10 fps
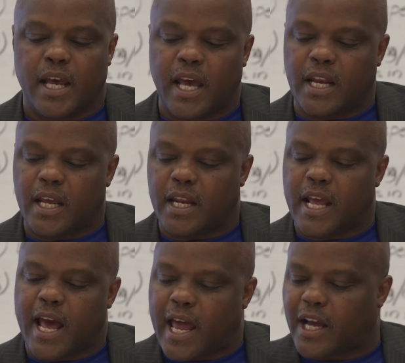And it
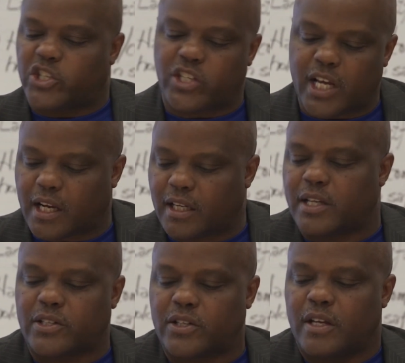had like a
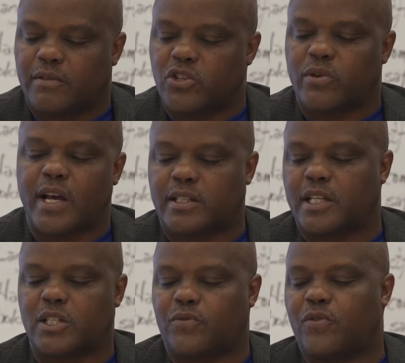checklist, the
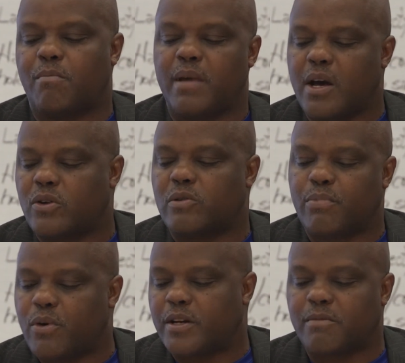transition from male to
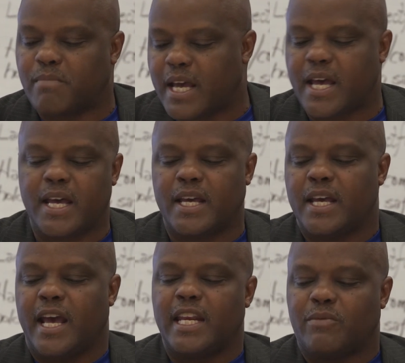boy to man.
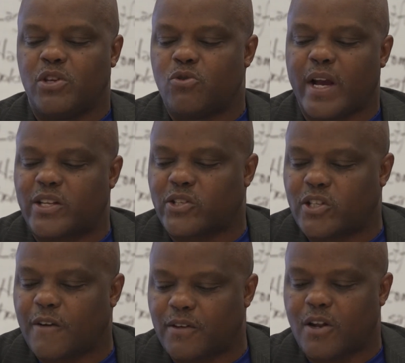And then when you rate
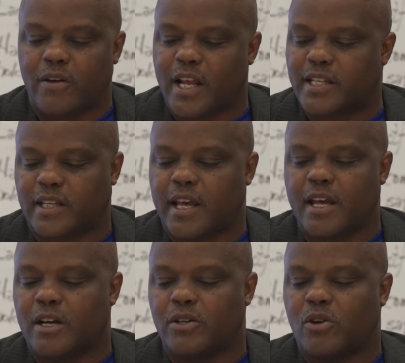yourself along that
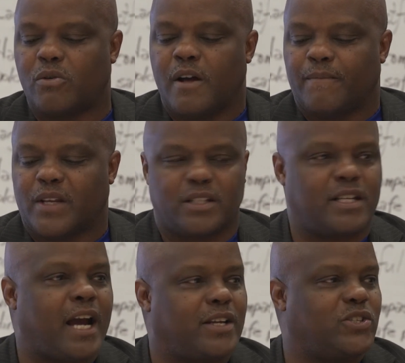scale,
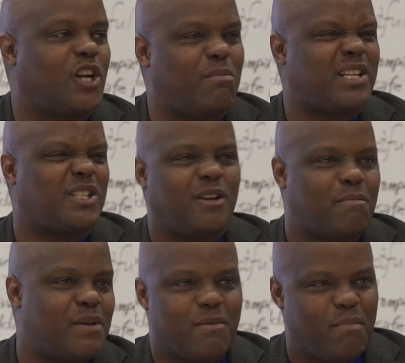I consider myself
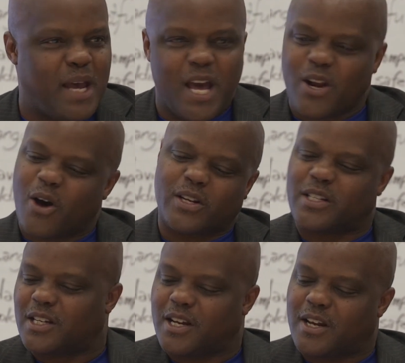to be a man all
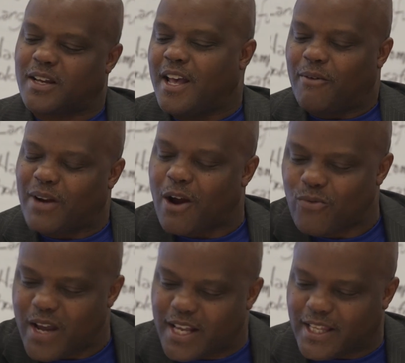these years. When I
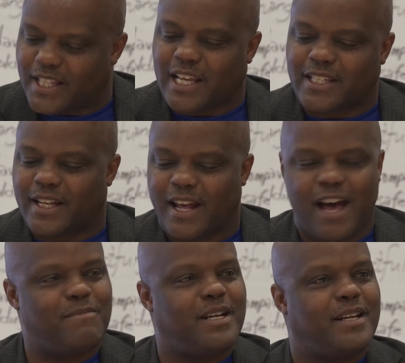read this, I said,
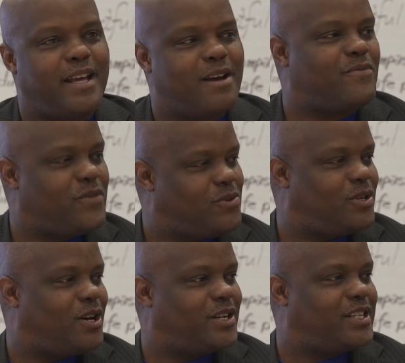I've been a damn
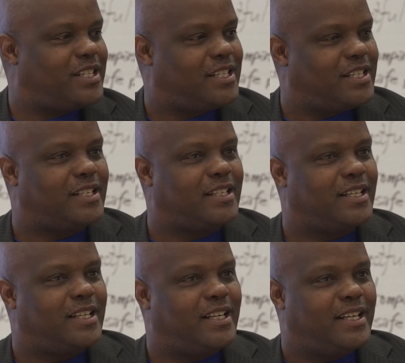fool all these years.
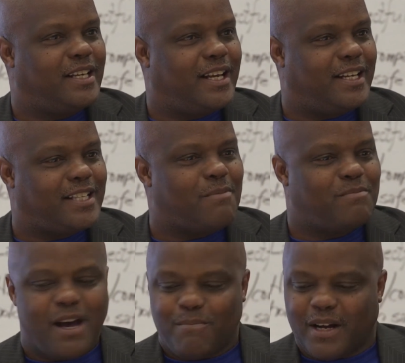I said,
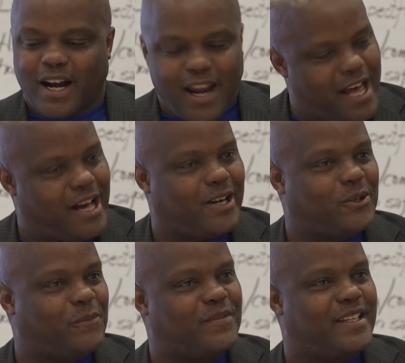I'm a clown.